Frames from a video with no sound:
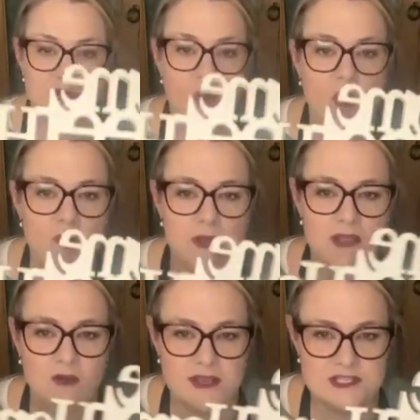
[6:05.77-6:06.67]
So what
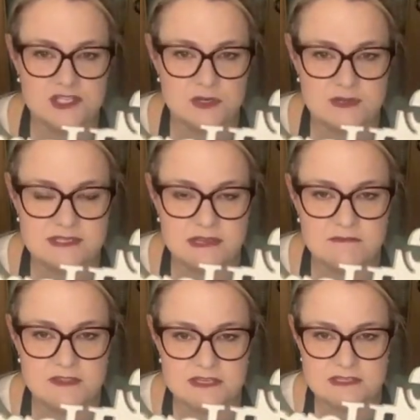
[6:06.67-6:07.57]
we're going to do is
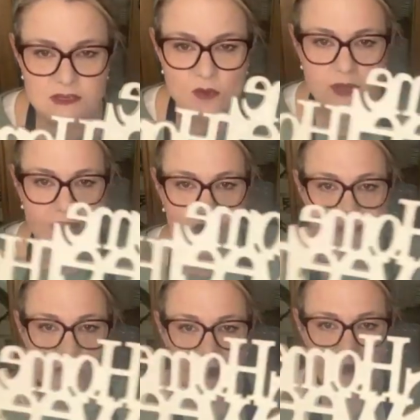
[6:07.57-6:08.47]
give this a quick
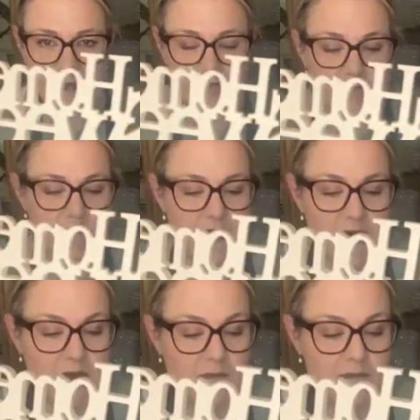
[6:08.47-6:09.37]
coat of paint.
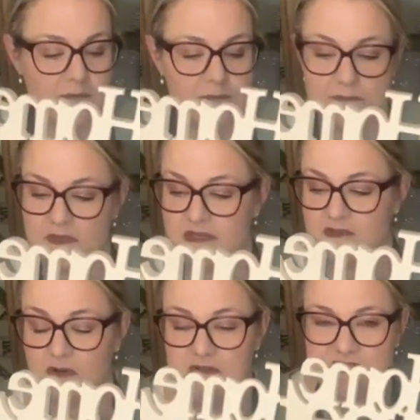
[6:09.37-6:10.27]

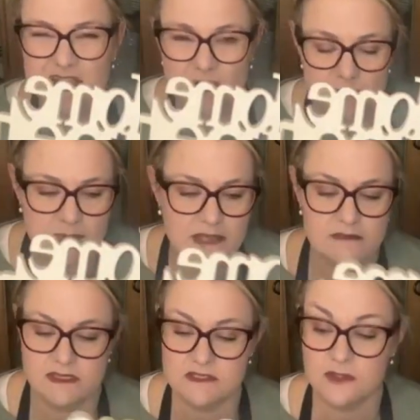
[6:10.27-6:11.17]
There's obviously going to
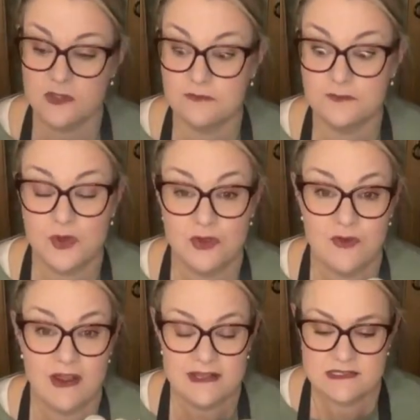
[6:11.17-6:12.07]
be, there's a lot of nook
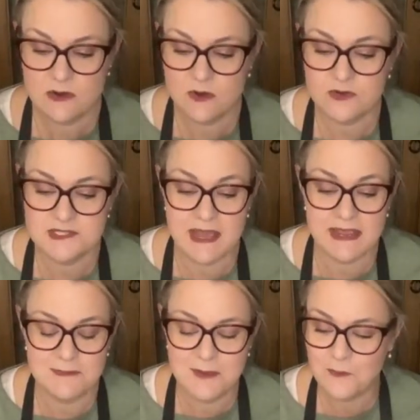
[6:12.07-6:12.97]
and cranny, so it could
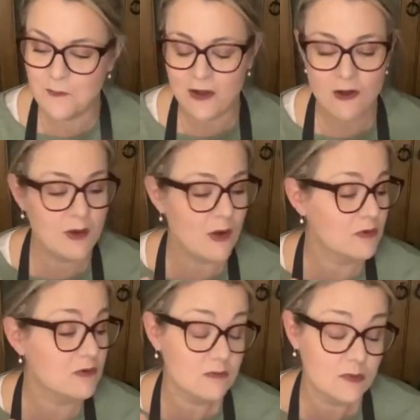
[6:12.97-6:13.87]
take me a while,
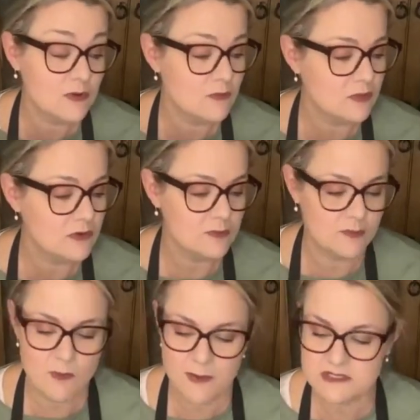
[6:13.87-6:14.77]
but
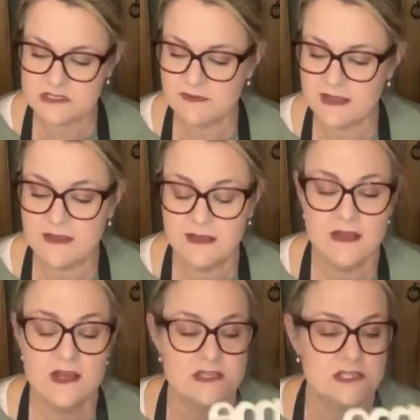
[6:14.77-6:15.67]
we'll persevere.
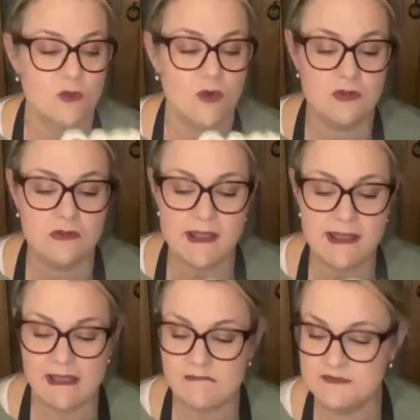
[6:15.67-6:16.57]
So all
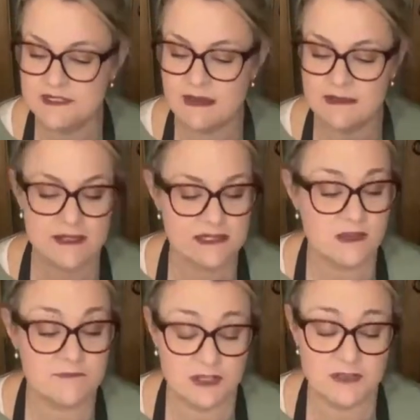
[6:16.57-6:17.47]
I have done
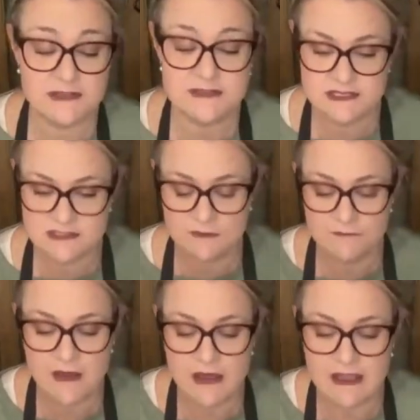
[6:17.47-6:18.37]
is I've cleaned this
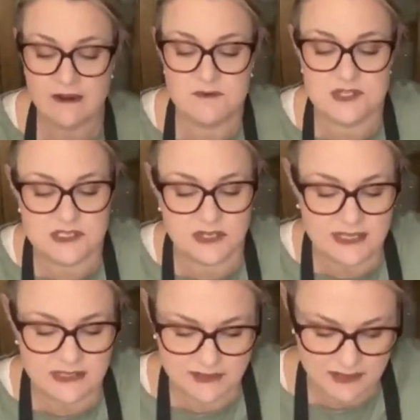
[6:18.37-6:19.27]
so far, and I'm just
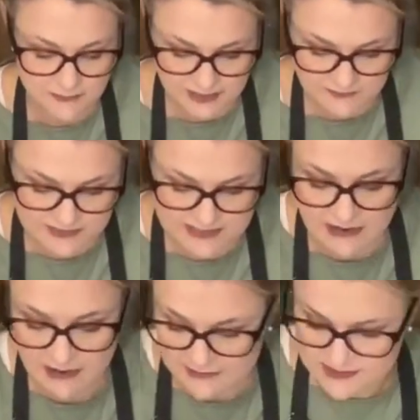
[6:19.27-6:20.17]
going to give it a bit of
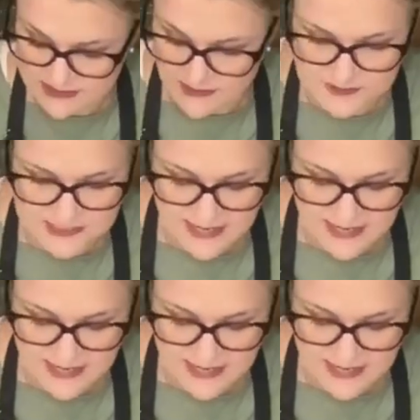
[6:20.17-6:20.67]
a scuff